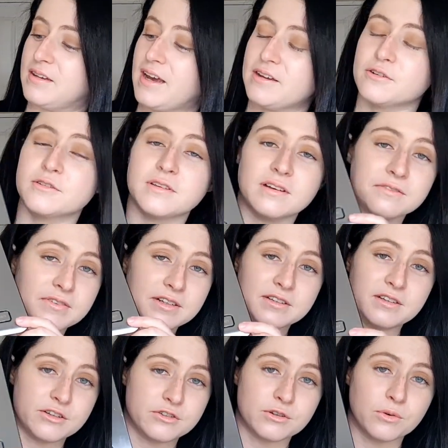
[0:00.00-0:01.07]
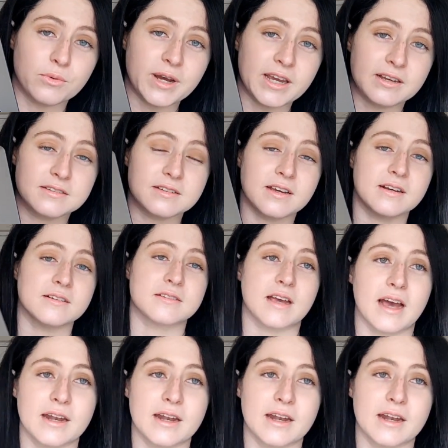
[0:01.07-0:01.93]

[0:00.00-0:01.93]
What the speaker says: Get yourself a digital weighing scales